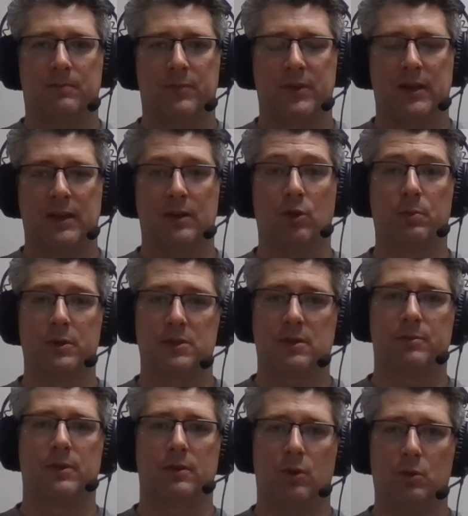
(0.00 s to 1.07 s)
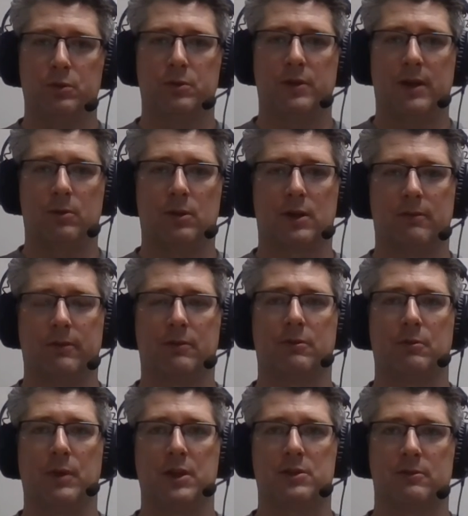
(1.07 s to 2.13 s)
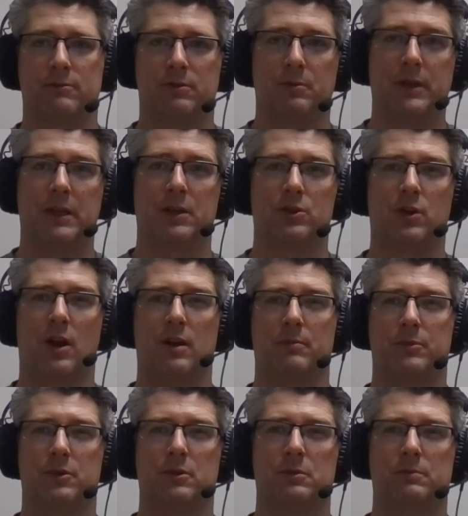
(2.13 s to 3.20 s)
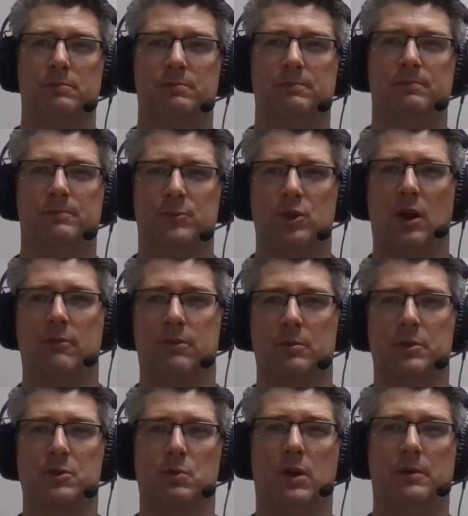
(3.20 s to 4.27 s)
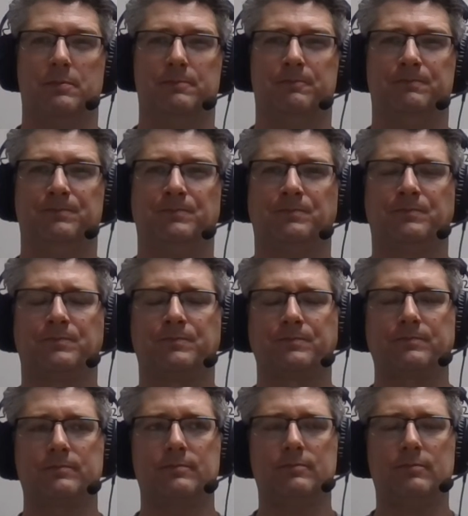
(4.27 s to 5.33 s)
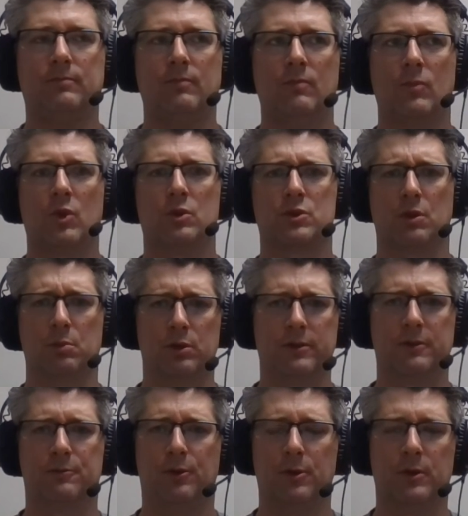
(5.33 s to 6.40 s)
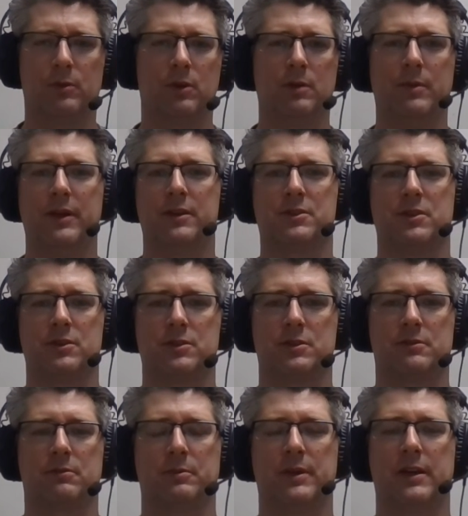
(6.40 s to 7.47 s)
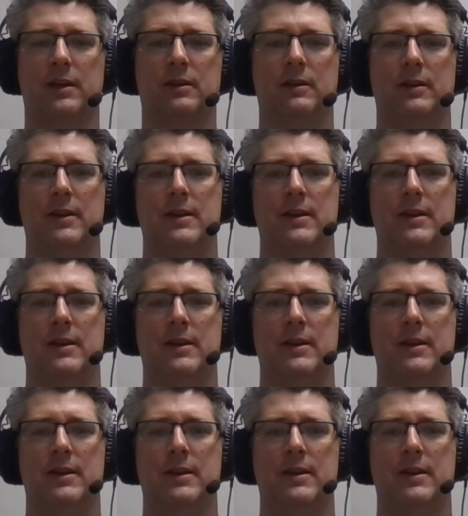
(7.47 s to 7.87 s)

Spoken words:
And it opens up a whole new network of information for me to draw from as well. So moving forward, what are my decisions from here?